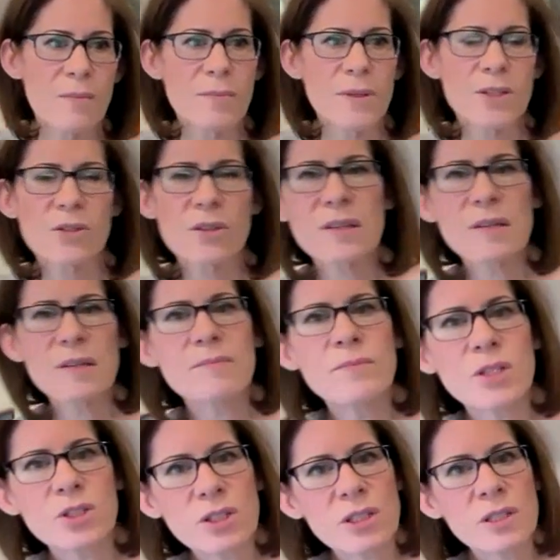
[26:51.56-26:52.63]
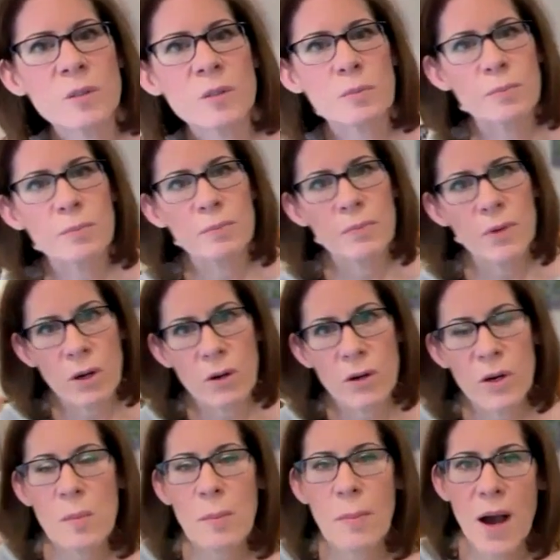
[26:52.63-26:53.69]
but Michigan's
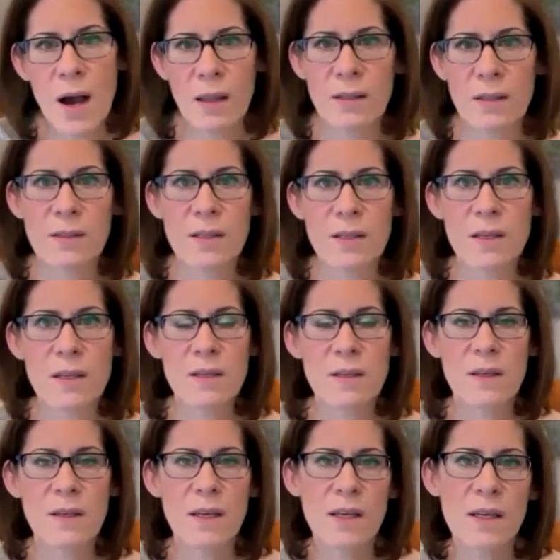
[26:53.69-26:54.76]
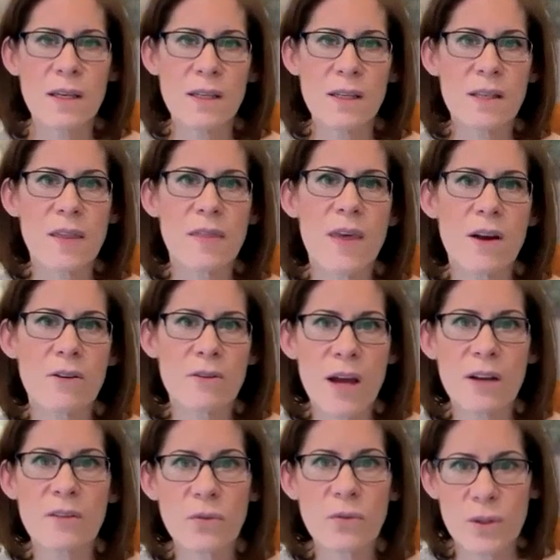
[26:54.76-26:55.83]
current policy is that they are
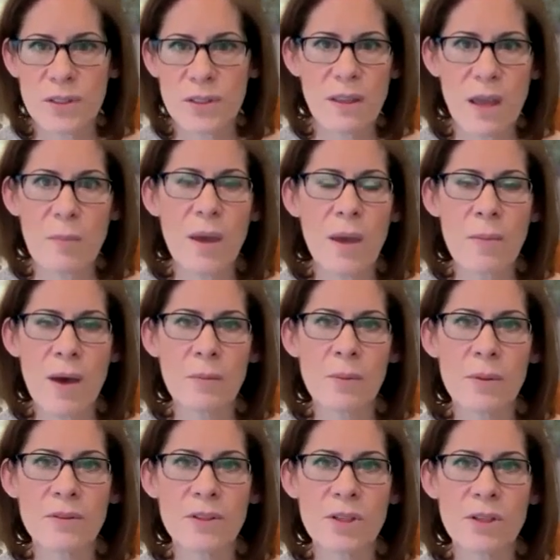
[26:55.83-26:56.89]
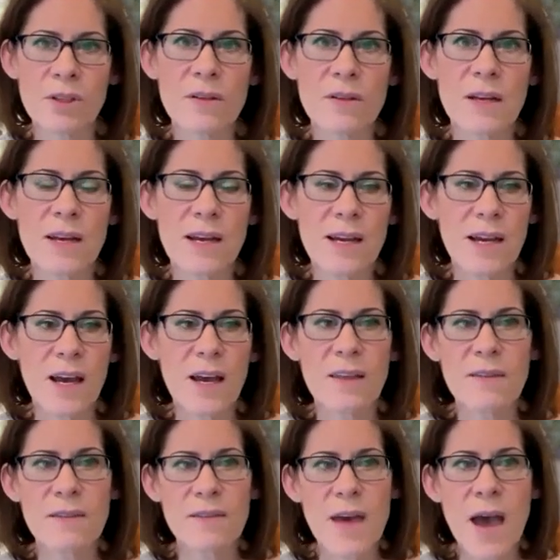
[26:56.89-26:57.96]
not enforcing that payback provision.
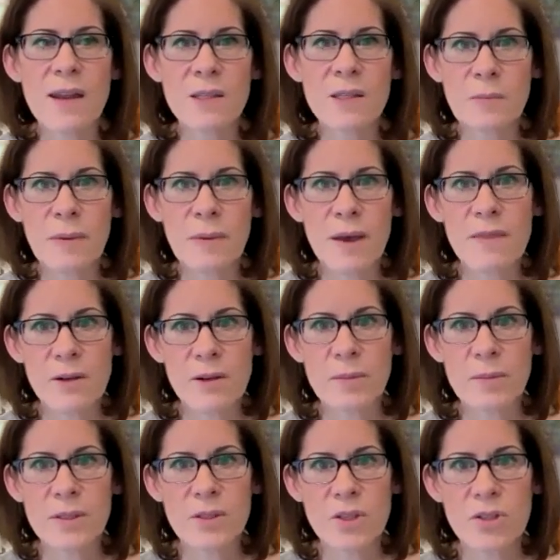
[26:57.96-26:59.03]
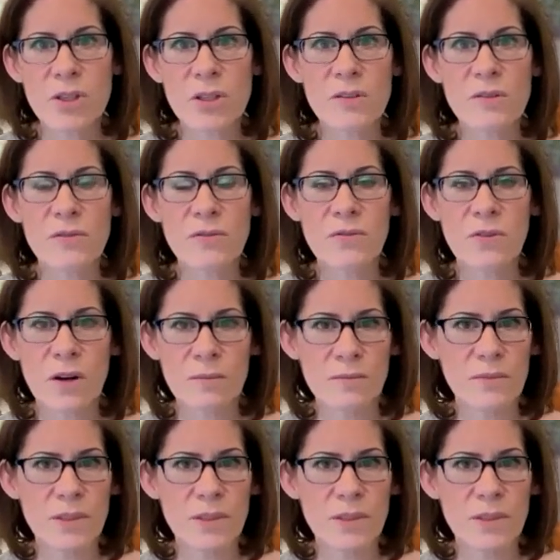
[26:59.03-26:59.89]
And that has been their position from